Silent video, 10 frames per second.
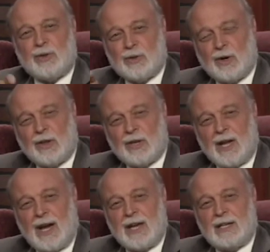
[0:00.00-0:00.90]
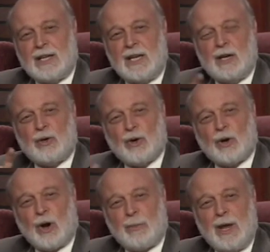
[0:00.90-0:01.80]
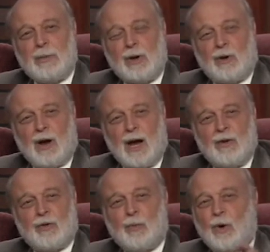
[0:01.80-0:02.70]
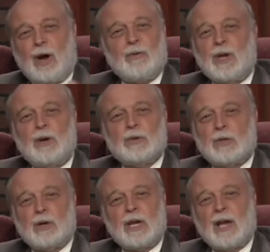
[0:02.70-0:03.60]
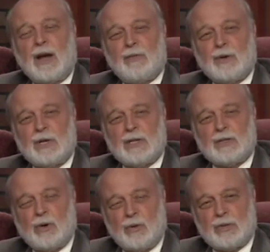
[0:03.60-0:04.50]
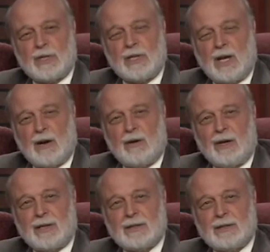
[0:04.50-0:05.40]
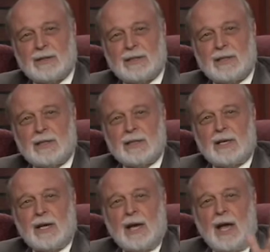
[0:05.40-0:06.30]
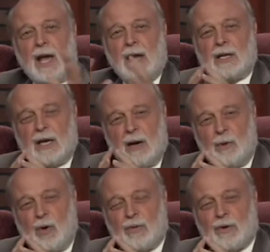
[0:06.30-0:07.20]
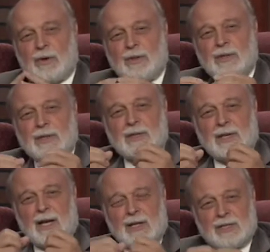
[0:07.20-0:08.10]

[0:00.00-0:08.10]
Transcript: during the night, he had heard our baby cry from wherever he was looking after his goats in the area, had come over and